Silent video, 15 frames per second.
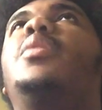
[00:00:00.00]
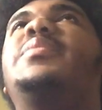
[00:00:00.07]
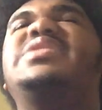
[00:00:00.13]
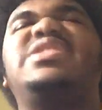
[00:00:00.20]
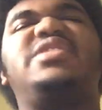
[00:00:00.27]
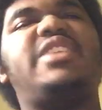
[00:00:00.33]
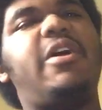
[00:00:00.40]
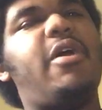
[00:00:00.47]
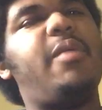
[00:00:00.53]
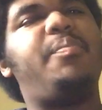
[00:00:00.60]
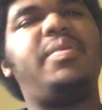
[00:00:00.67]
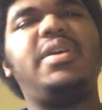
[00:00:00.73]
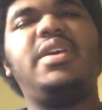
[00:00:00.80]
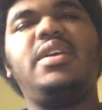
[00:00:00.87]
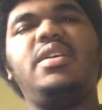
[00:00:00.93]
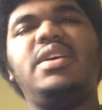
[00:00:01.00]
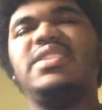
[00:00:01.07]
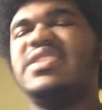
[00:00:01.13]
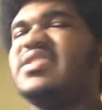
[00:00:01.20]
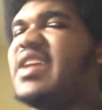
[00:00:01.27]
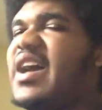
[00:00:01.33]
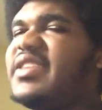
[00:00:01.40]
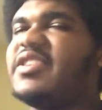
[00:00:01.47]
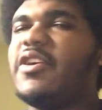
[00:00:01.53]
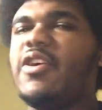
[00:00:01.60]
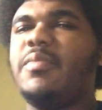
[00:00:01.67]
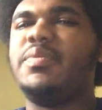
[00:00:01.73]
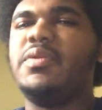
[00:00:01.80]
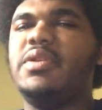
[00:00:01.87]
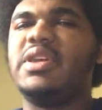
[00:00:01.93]
Is it therapy? Is it not
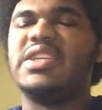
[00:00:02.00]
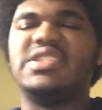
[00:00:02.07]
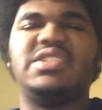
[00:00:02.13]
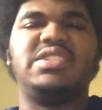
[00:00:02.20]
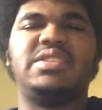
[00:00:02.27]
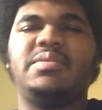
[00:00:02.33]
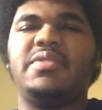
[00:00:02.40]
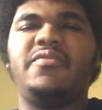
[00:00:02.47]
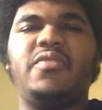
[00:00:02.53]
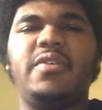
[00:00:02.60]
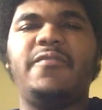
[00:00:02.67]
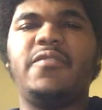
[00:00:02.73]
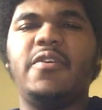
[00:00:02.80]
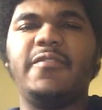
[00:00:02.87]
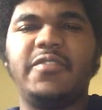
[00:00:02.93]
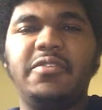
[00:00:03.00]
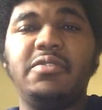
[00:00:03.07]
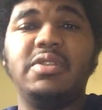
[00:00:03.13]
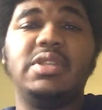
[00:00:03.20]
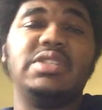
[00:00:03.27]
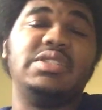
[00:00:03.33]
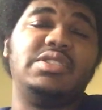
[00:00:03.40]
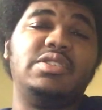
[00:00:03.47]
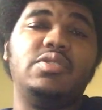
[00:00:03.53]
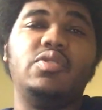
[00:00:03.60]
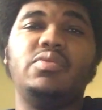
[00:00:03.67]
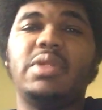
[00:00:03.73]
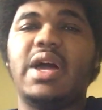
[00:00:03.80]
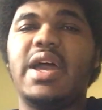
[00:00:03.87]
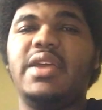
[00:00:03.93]
therapeutic? Is it just something fun for you to listen
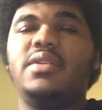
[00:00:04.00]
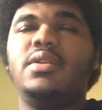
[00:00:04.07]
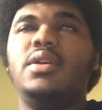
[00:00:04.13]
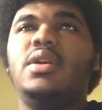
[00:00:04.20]
to? Like,